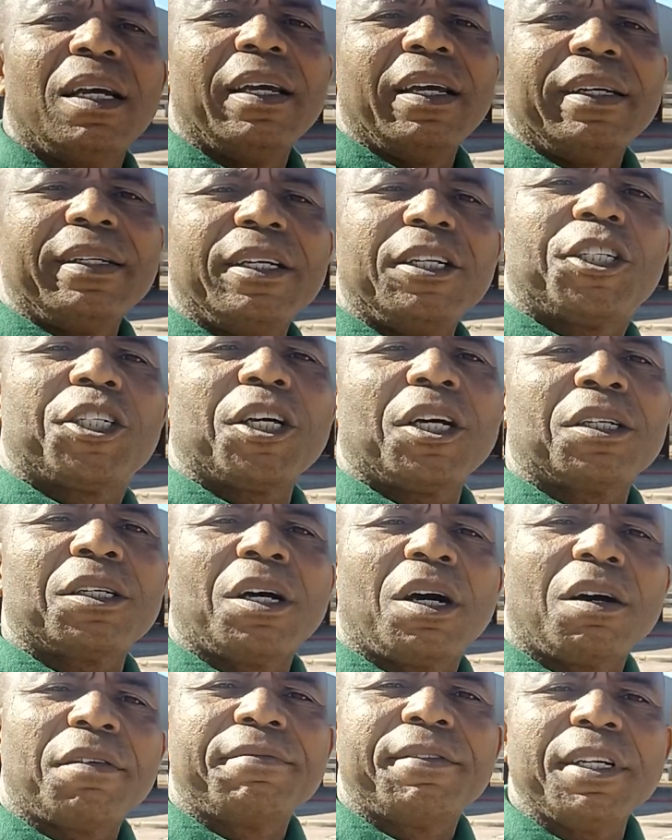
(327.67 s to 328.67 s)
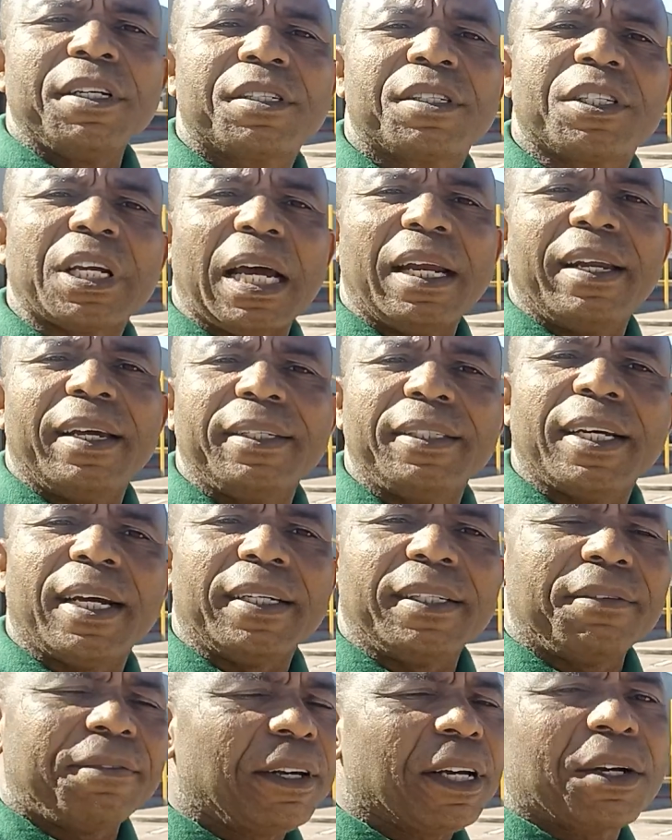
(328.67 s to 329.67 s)
edition of this Challenger.
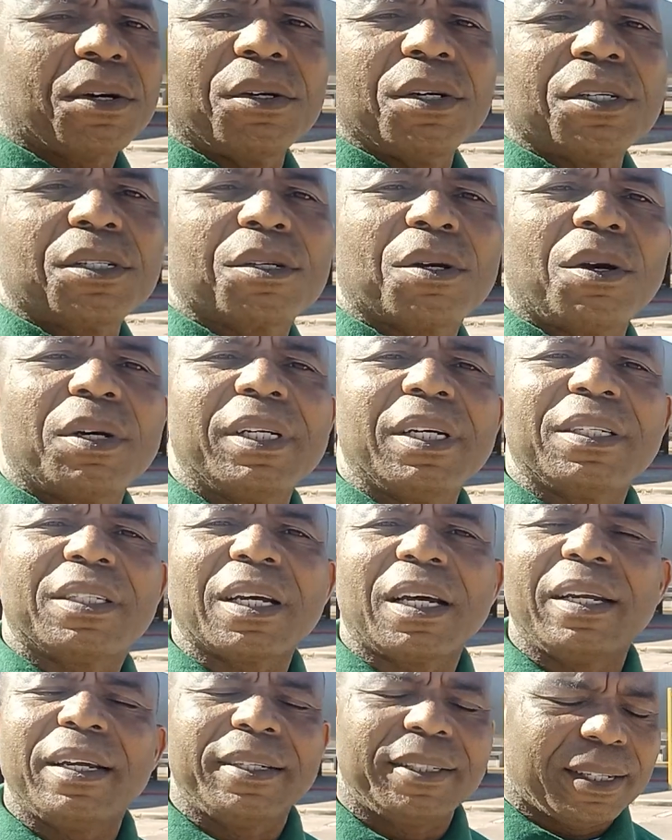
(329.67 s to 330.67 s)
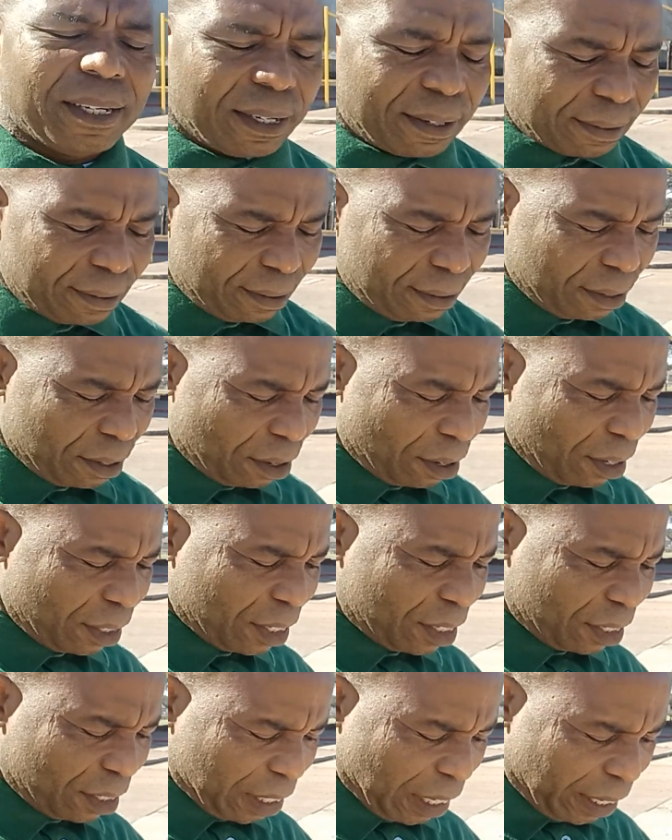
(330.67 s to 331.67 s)
The vehicle is called a Challenger,
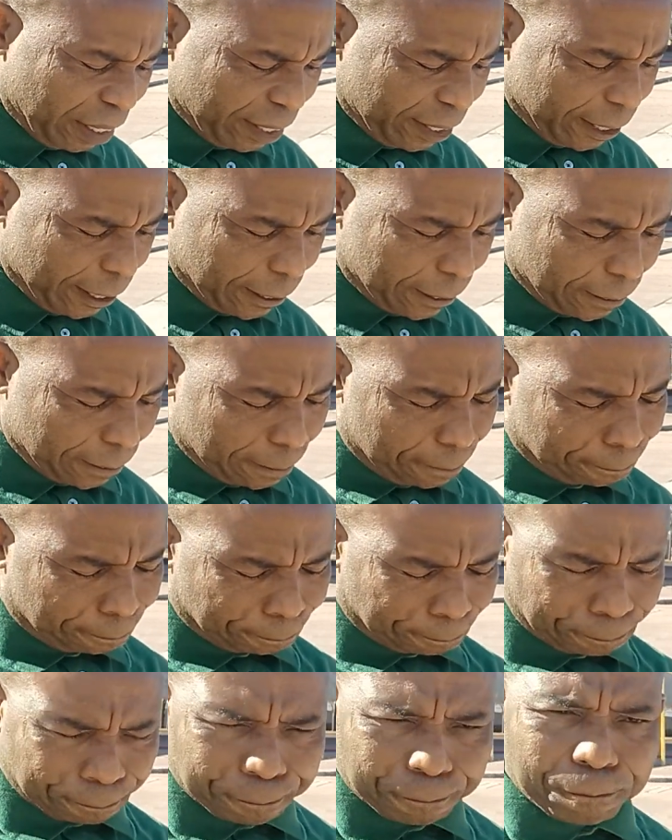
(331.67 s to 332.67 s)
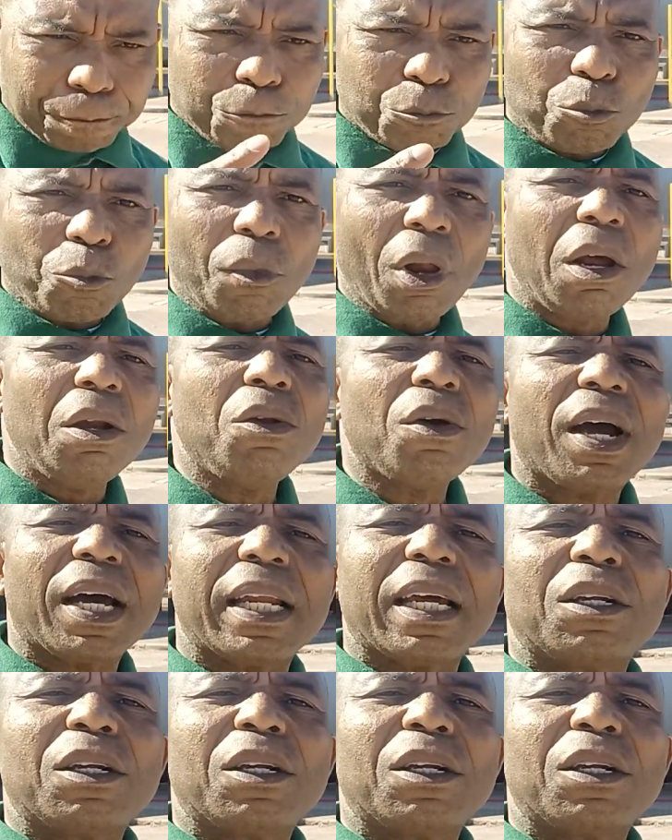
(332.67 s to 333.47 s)
Dodge Challenger. So look at